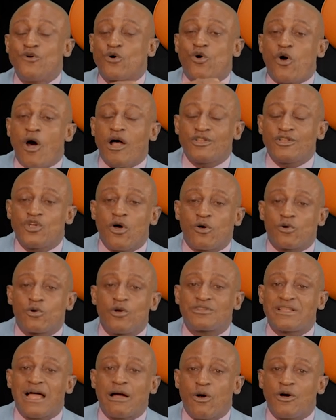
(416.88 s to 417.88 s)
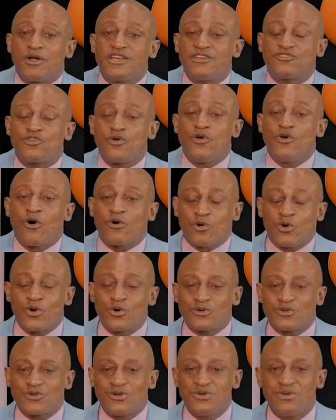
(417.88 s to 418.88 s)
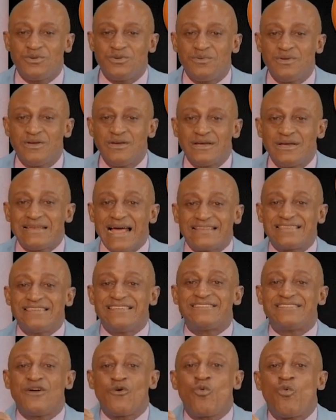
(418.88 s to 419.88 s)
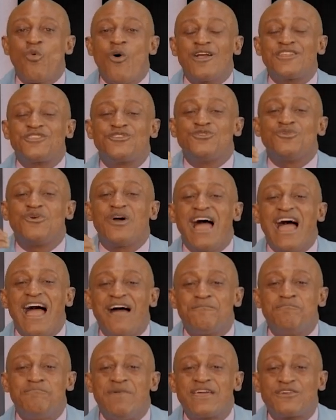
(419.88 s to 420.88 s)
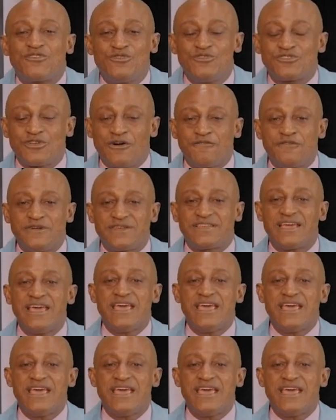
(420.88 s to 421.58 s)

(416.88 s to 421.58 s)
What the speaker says: cut your clothes according to your clothes, that is what you have, make use of it.